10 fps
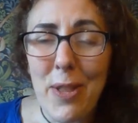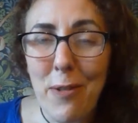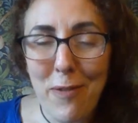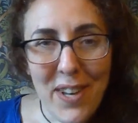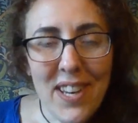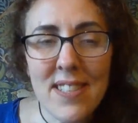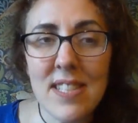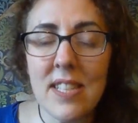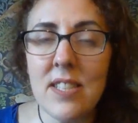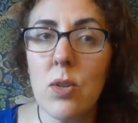The
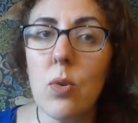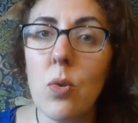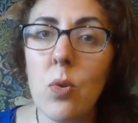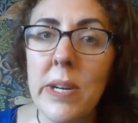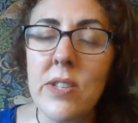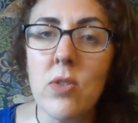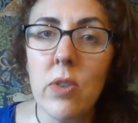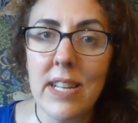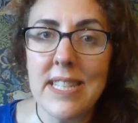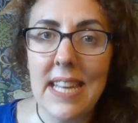first is to always
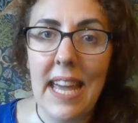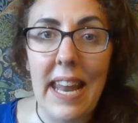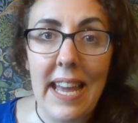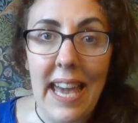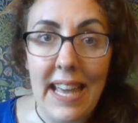try to get